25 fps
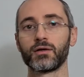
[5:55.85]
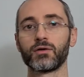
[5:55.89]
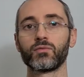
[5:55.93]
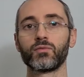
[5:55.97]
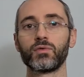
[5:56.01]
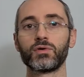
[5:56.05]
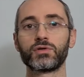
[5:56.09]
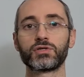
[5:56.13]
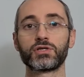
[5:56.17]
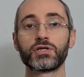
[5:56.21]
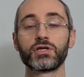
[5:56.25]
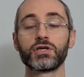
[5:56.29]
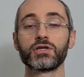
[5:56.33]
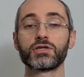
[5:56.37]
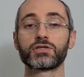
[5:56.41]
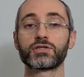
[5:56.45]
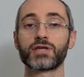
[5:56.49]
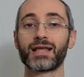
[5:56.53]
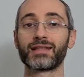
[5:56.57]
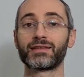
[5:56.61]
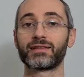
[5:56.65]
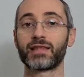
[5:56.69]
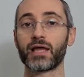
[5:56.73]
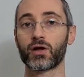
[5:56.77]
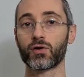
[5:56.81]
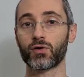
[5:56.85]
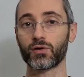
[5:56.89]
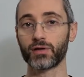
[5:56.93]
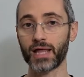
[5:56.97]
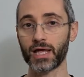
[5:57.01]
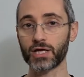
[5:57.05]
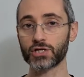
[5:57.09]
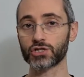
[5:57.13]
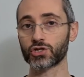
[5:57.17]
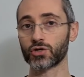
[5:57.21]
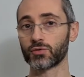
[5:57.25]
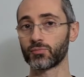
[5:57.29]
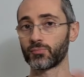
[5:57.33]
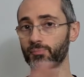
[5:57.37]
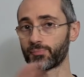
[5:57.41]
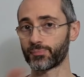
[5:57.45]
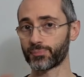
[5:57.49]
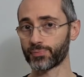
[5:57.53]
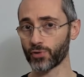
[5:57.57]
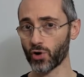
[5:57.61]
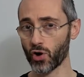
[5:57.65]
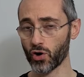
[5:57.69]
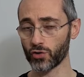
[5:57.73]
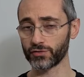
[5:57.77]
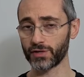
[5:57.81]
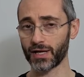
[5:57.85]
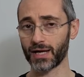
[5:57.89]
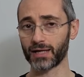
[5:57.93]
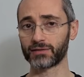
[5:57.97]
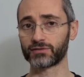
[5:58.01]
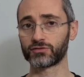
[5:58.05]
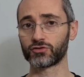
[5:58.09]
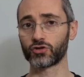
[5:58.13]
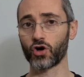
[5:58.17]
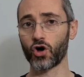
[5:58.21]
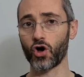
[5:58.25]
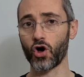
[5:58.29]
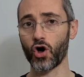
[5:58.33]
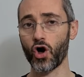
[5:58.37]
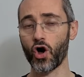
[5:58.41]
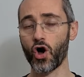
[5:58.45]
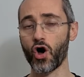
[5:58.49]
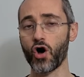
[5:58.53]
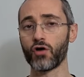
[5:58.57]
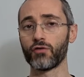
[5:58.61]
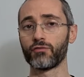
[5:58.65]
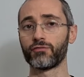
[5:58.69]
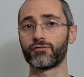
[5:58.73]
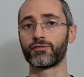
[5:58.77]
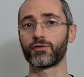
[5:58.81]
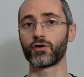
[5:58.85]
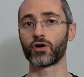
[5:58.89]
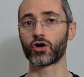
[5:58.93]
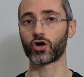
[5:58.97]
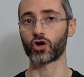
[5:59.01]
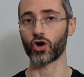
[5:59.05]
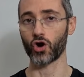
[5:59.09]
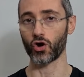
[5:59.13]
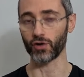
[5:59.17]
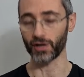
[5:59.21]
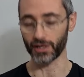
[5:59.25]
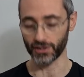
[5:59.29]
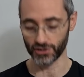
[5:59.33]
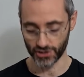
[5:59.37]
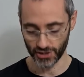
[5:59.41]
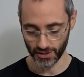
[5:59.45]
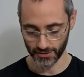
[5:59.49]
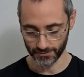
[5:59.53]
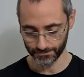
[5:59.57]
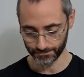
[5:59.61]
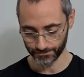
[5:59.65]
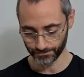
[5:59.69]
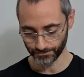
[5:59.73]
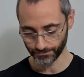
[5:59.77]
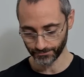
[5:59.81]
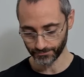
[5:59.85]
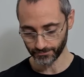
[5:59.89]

which is a degradation product of collagen,